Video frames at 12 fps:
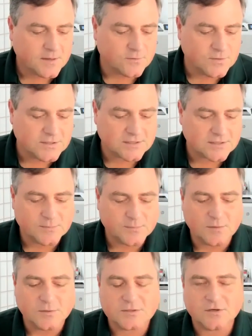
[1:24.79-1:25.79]
A recently
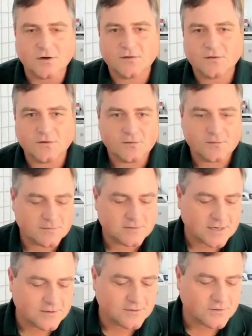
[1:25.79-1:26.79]
published author
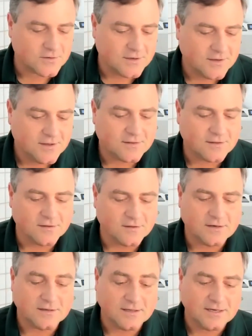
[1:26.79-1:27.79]
titled
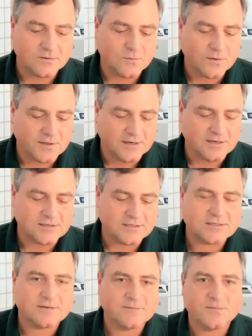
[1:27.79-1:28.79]
The Leader Within
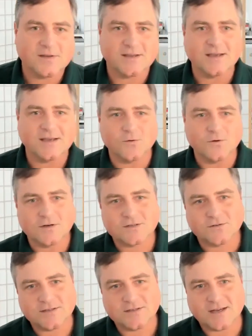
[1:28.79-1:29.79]
Us. Again, Warren,
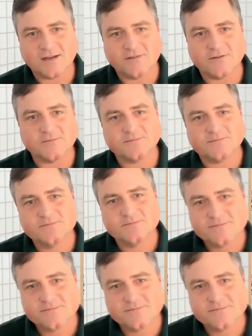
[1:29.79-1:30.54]
it's great to have you.